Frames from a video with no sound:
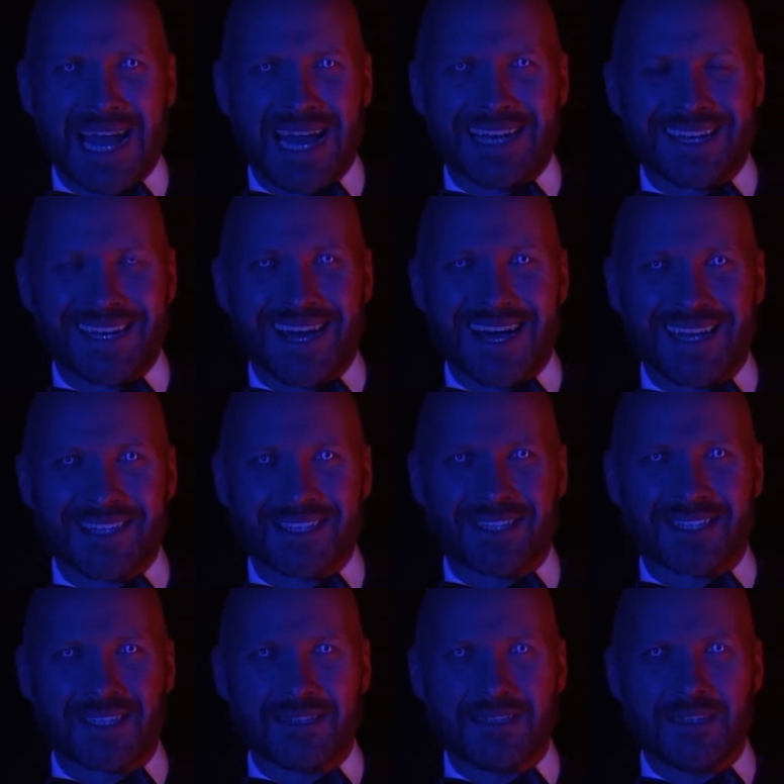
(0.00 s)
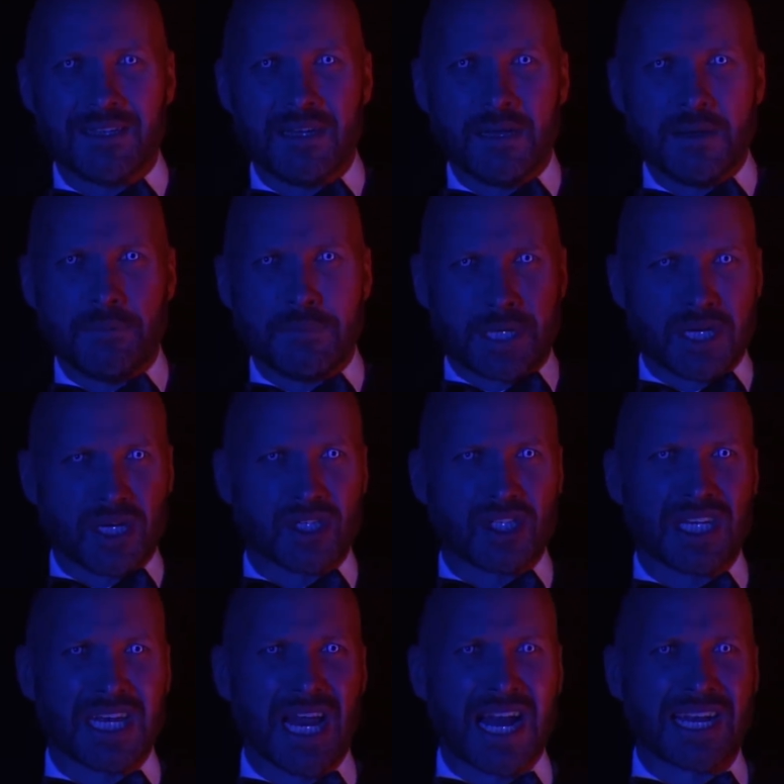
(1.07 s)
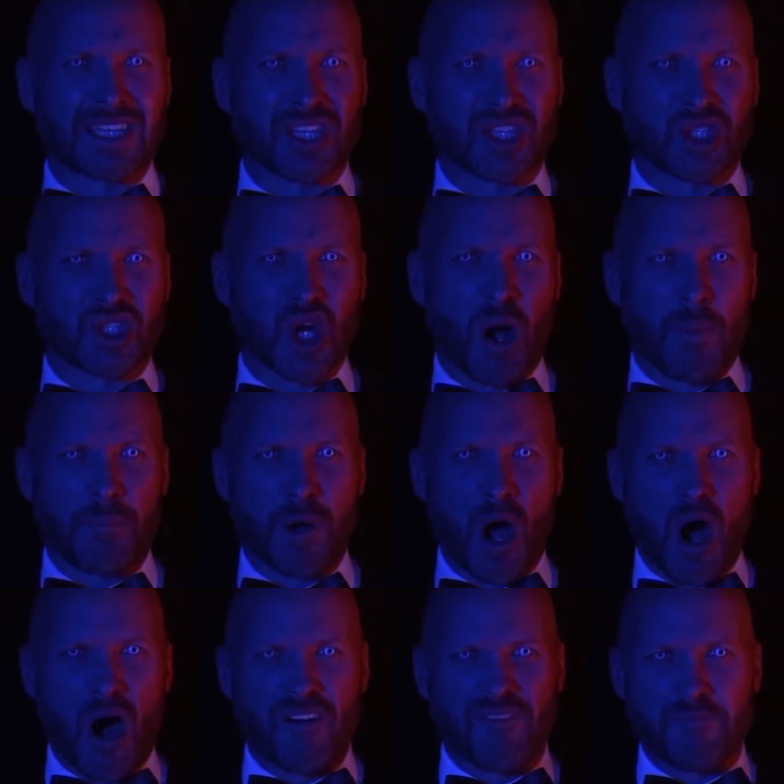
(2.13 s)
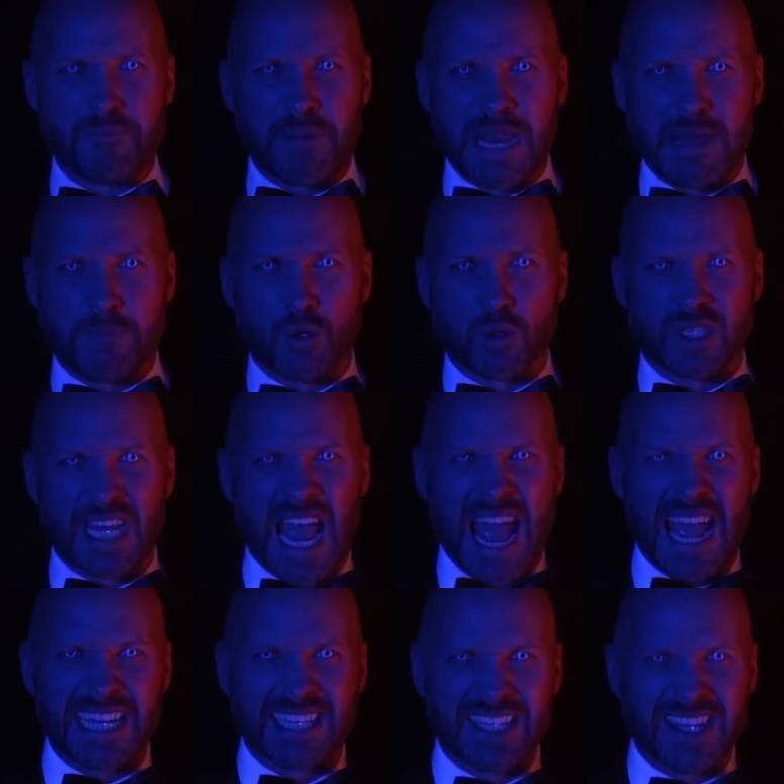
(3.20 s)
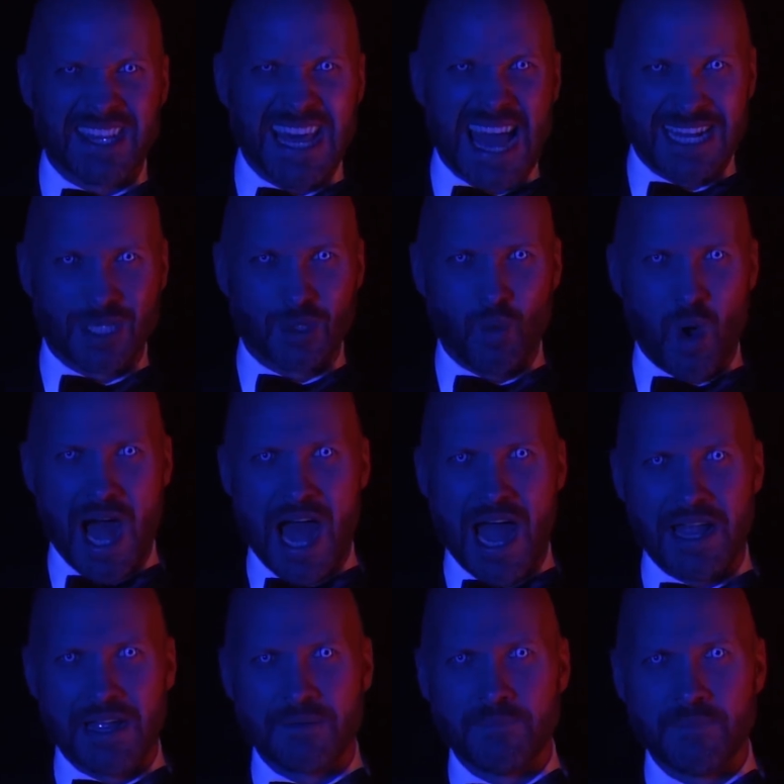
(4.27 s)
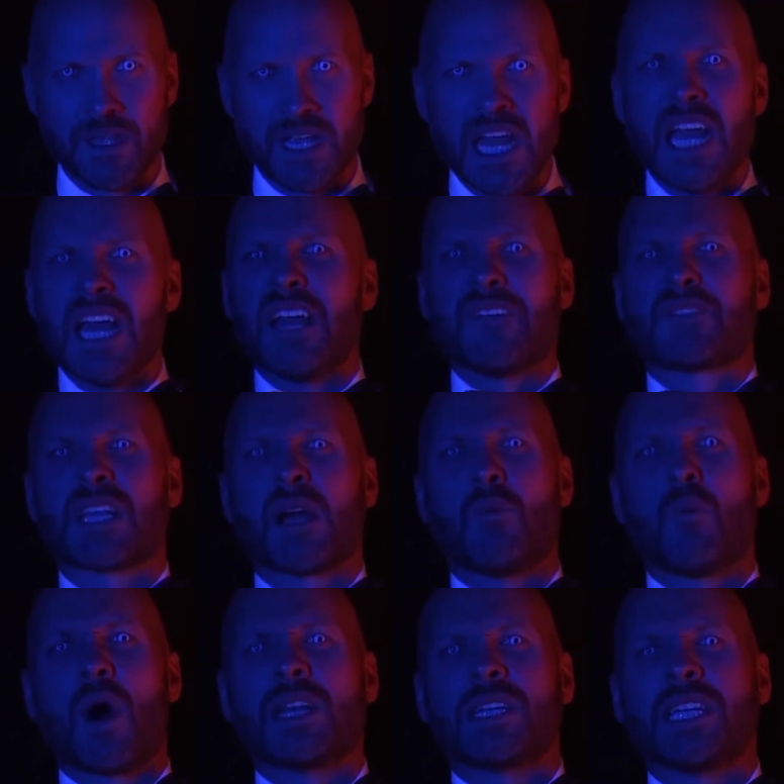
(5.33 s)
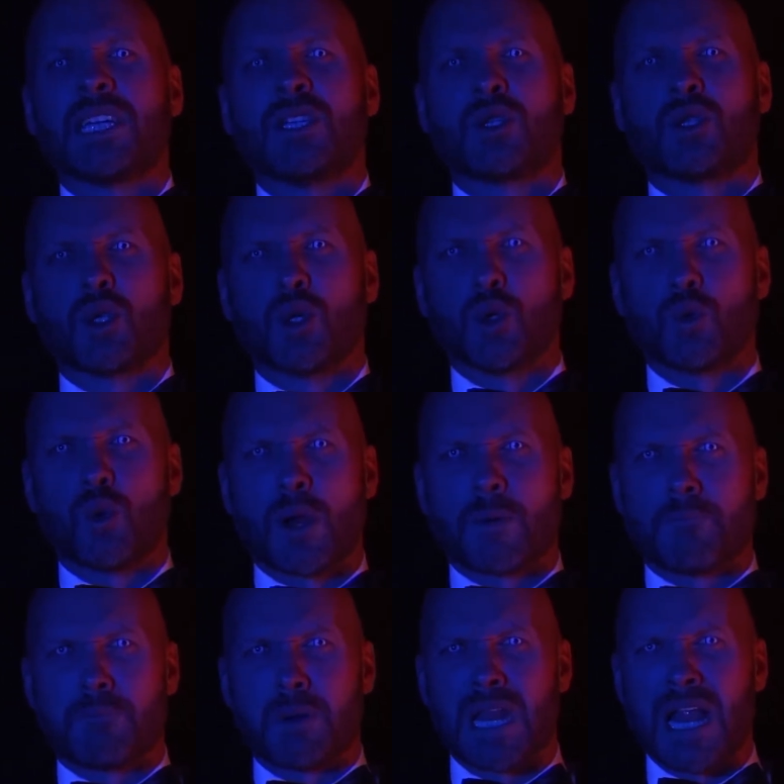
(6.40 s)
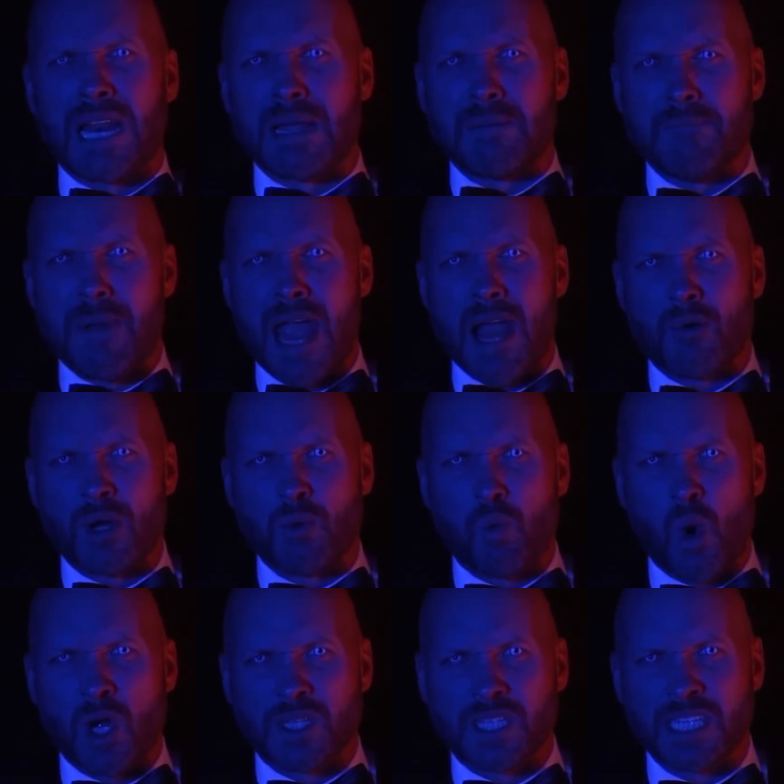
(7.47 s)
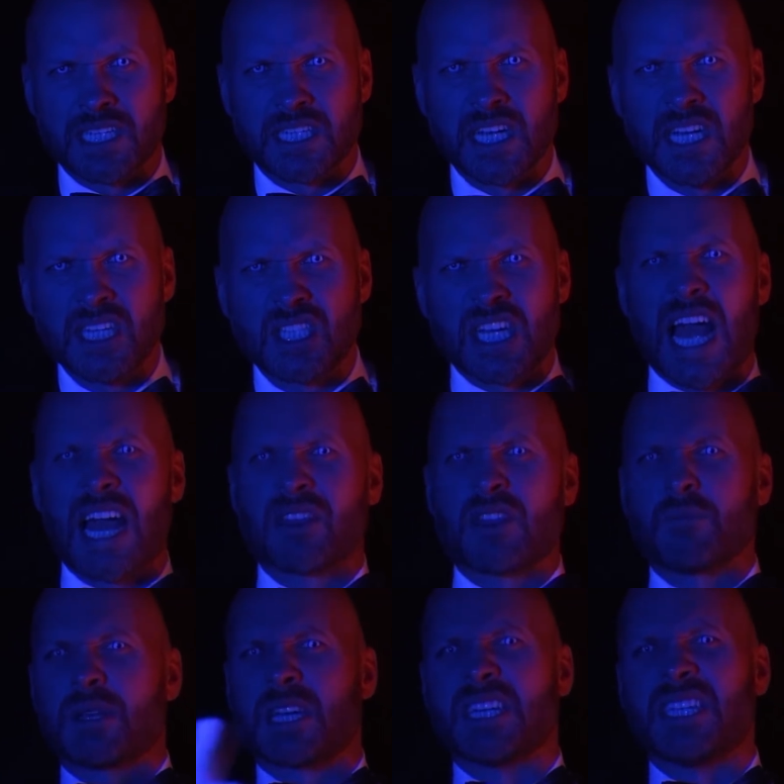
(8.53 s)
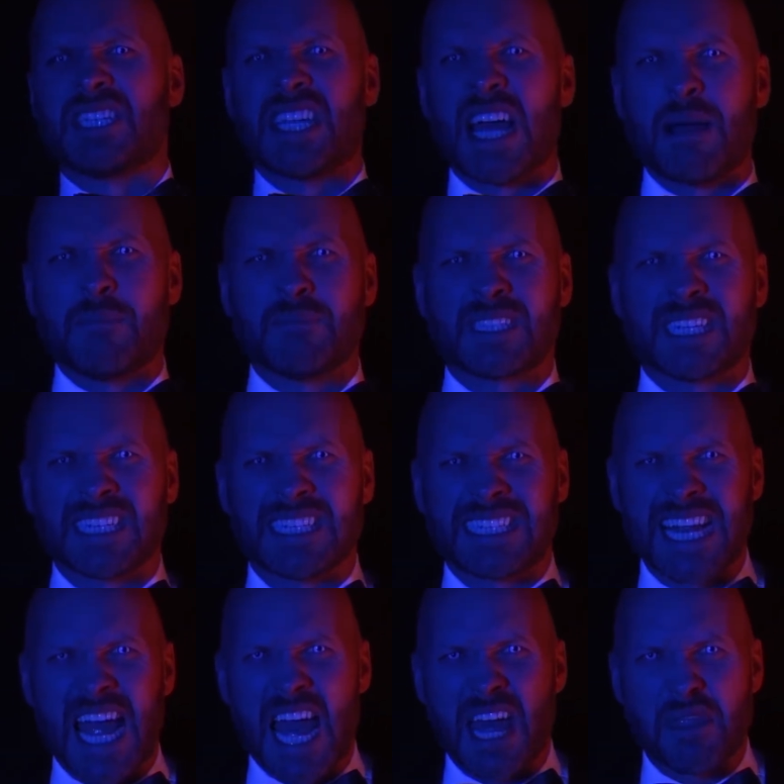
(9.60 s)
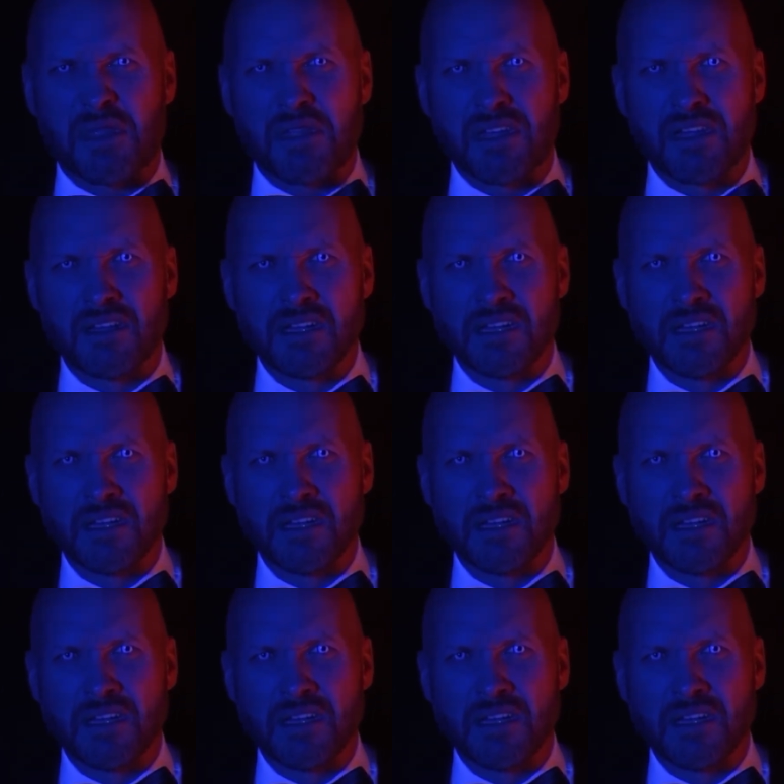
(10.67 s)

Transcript: Ellen asked. "Because she liked to chop off people's heads, that's why. If someone didn't do what Bloody Mary wanted, she had them condemned to death.